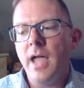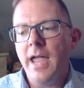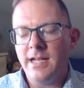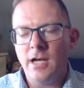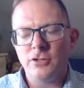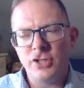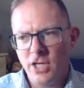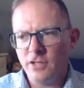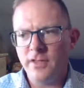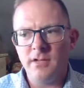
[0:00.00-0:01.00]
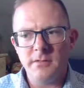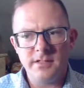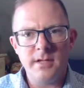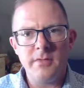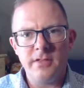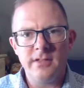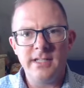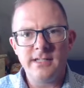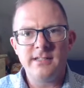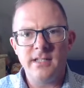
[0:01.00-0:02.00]
And I'll share some of the
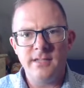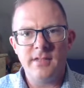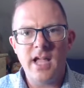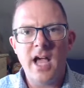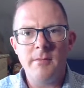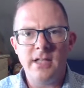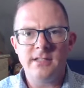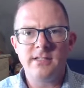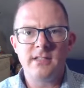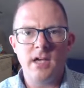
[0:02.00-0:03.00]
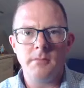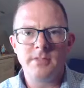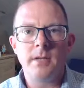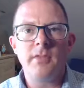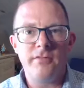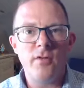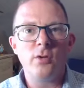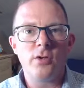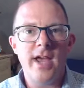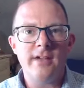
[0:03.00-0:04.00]
links in the comments, some of the
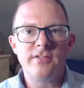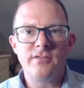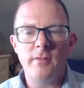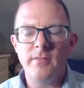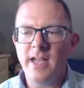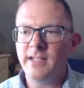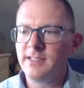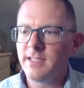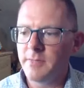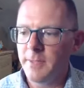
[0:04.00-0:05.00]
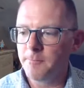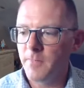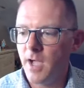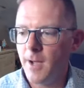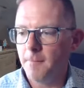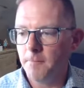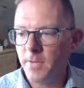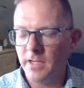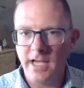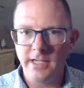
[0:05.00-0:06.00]
photographs from that exhibit.
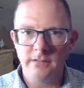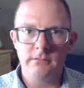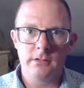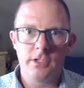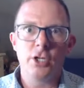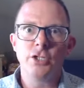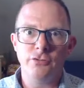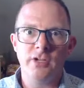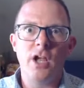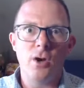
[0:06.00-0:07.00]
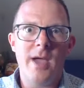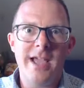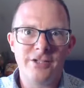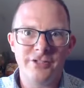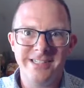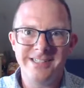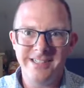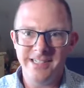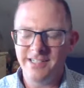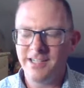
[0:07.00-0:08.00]
But I encourage you to go actually
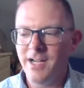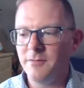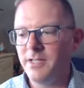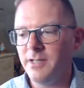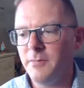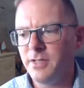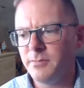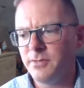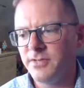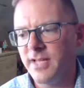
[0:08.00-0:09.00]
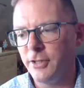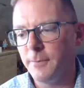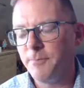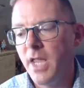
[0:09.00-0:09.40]
see it in the municipal center.